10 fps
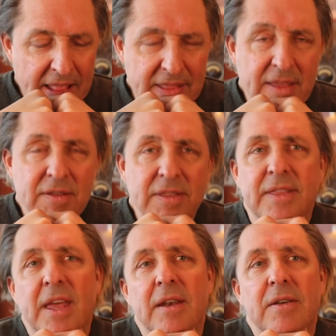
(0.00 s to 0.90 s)
The other
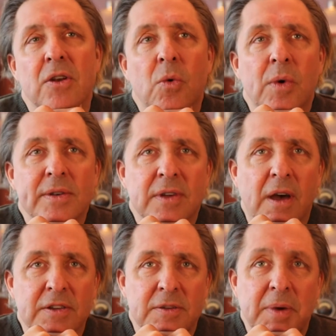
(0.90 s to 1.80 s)
thing that no one
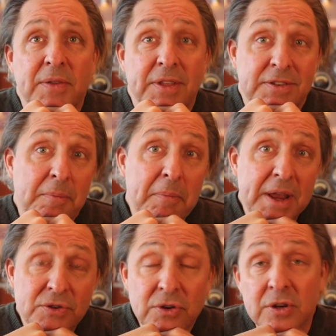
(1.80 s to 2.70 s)
talks about that's a
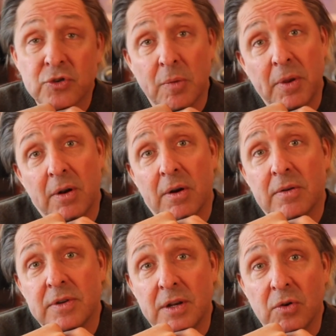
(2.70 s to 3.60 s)
major
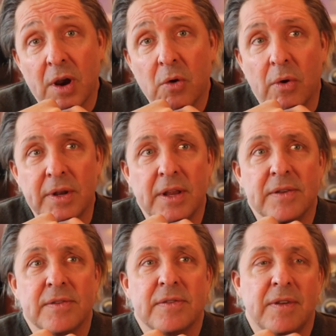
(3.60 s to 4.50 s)
contributor to indoor air quality
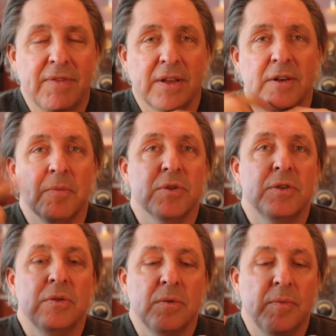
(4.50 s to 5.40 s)
is, in fact, number
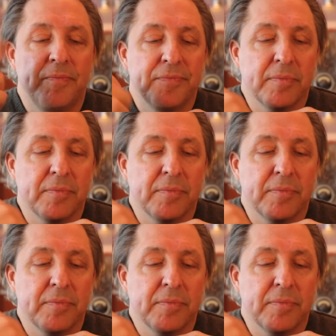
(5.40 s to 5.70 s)
2